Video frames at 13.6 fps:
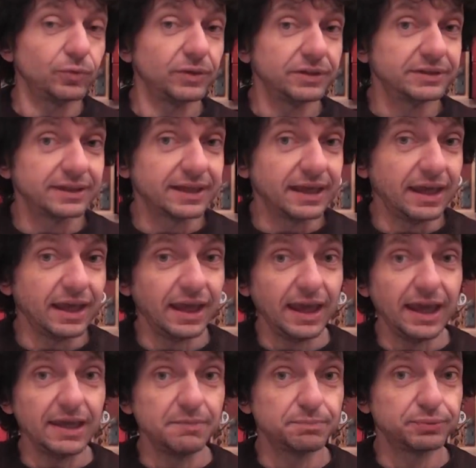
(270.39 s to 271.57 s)
will
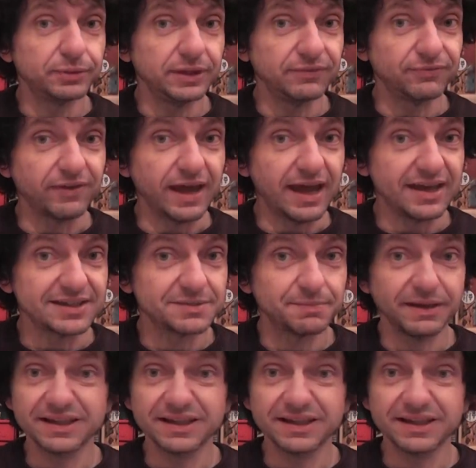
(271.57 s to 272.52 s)
decay pretty fast.